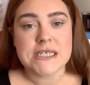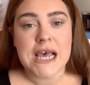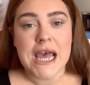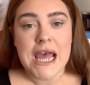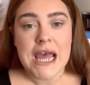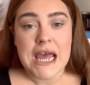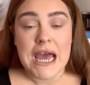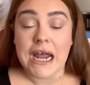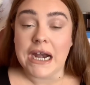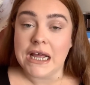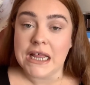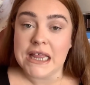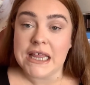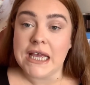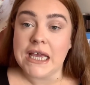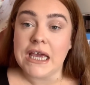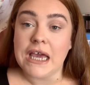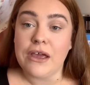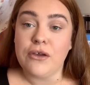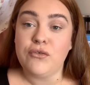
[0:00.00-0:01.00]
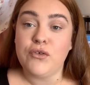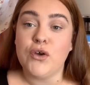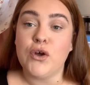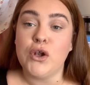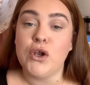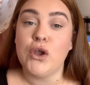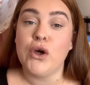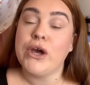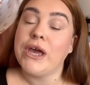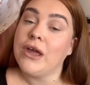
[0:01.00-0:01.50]
And I think if you're
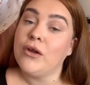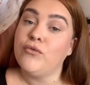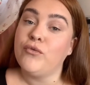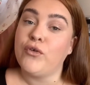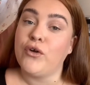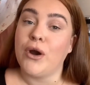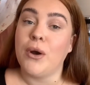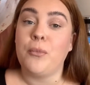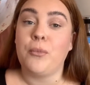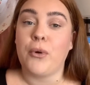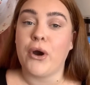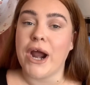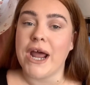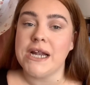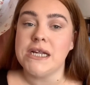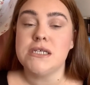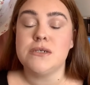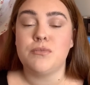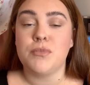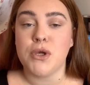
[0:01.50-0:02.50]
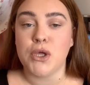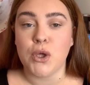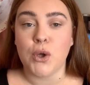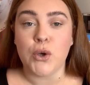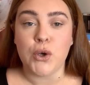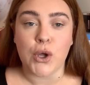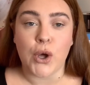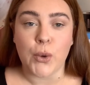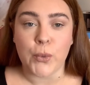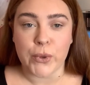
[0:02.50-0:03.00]
looking for a brand, but you're
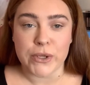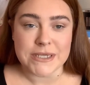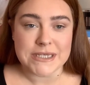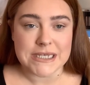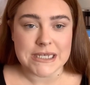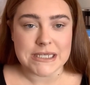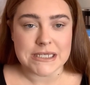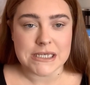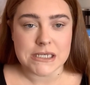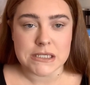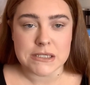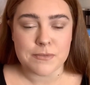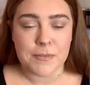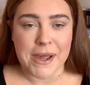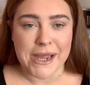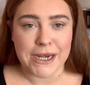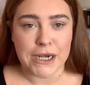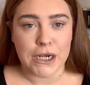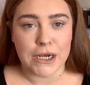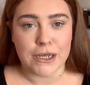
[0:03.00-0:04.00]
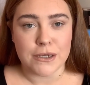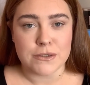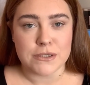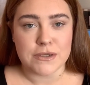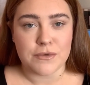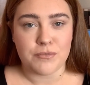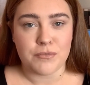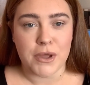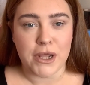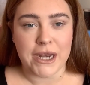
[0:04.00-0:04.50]
not wanting to spend loads
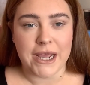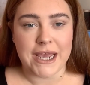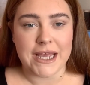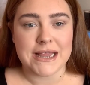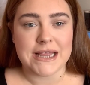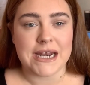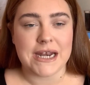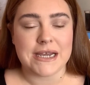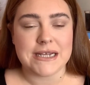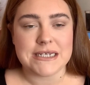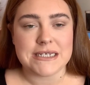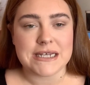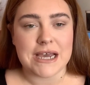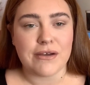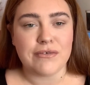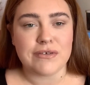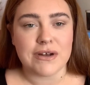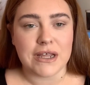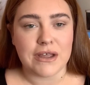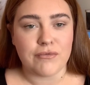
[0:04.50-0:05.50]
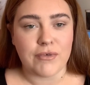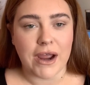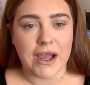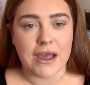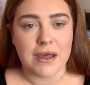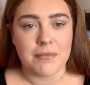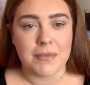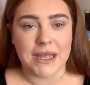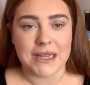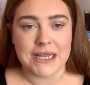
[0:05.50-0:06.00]
of money, then I definitely
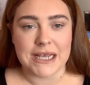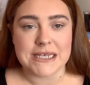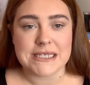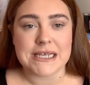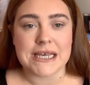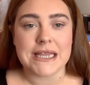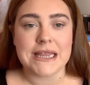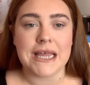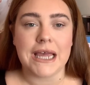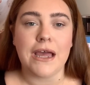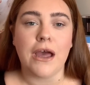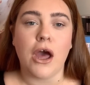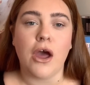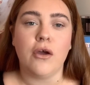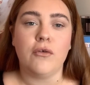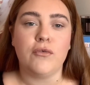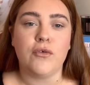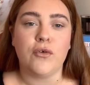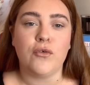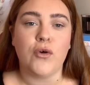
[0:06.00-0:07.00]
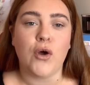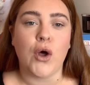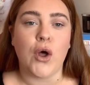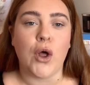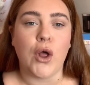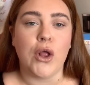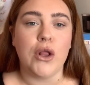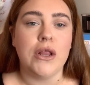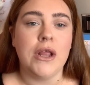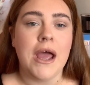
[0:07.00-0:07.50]
recommend this. I think
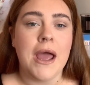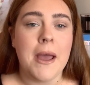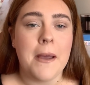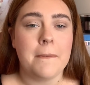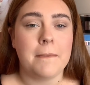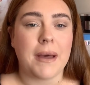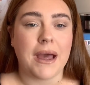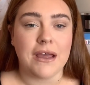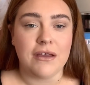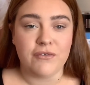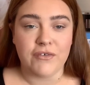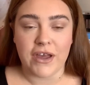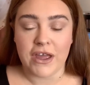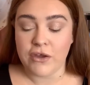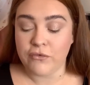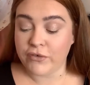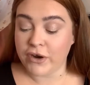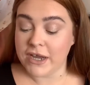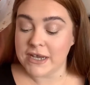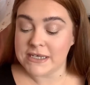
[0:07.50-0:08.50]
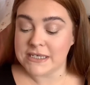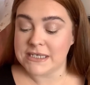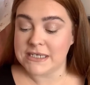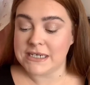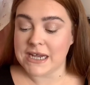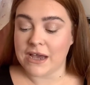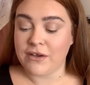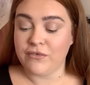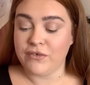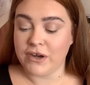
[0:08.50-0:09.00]
overall, my favorite is
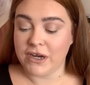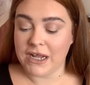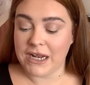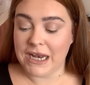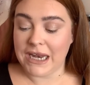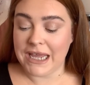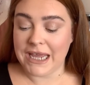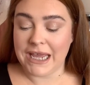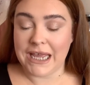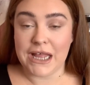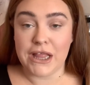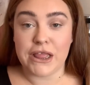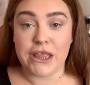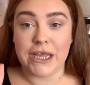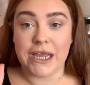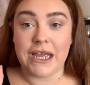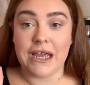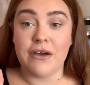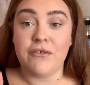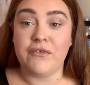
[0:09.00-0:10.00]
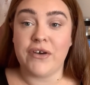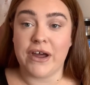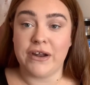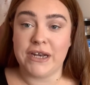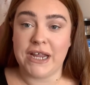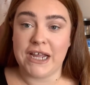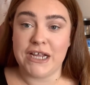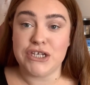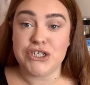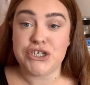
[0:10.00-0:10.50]
definitely the
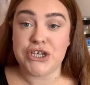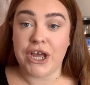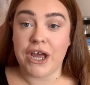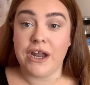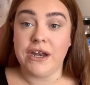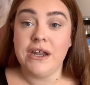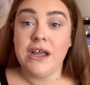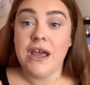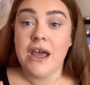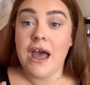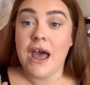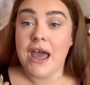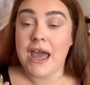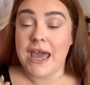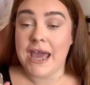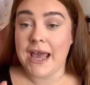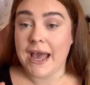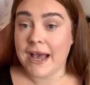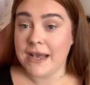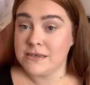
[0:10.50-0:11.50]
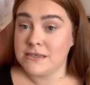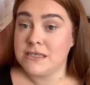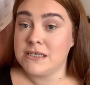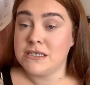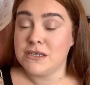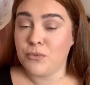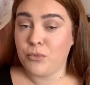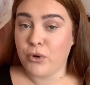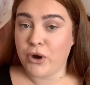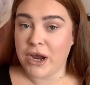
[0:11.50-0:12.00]
foundation. It has
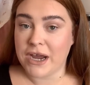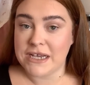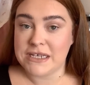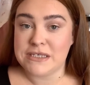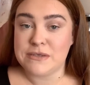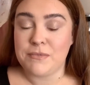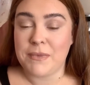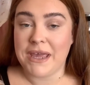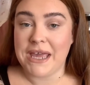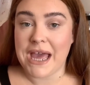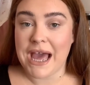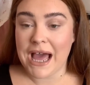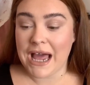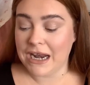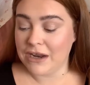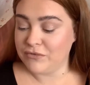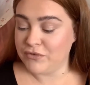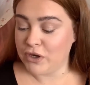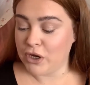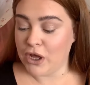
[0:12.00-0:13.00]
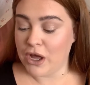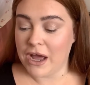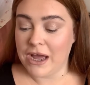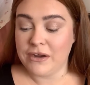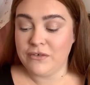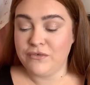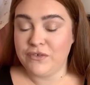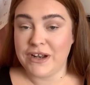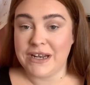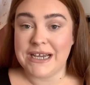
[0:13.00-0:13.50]
surprised me a hell of a lot,
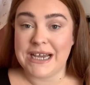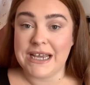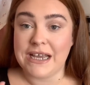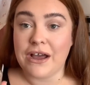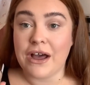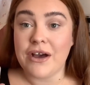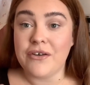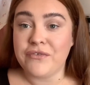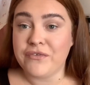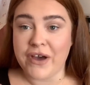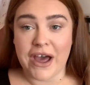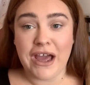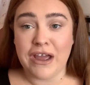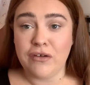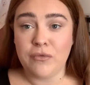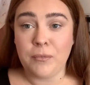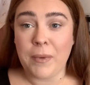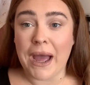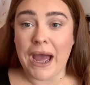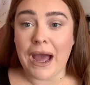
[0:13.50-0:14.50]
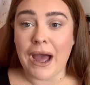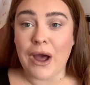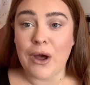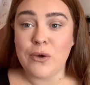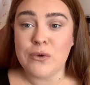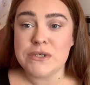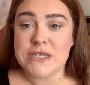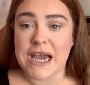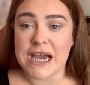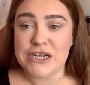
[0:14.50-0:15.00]
and for like £5,
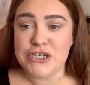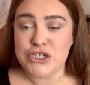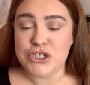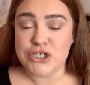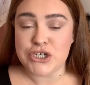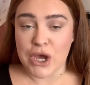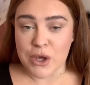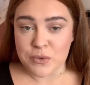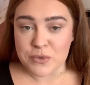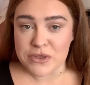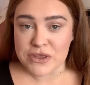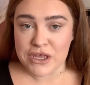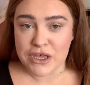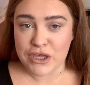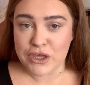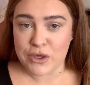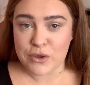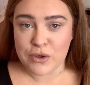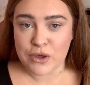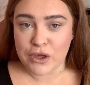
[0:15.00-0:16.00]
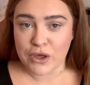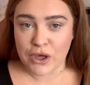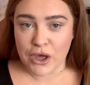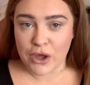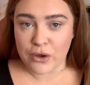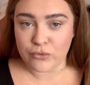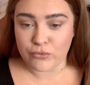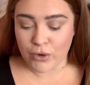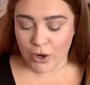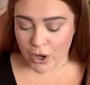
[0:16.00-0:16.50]
I don't think you can go
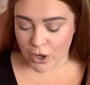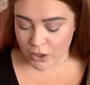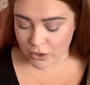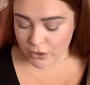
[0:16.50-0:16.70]
wrong.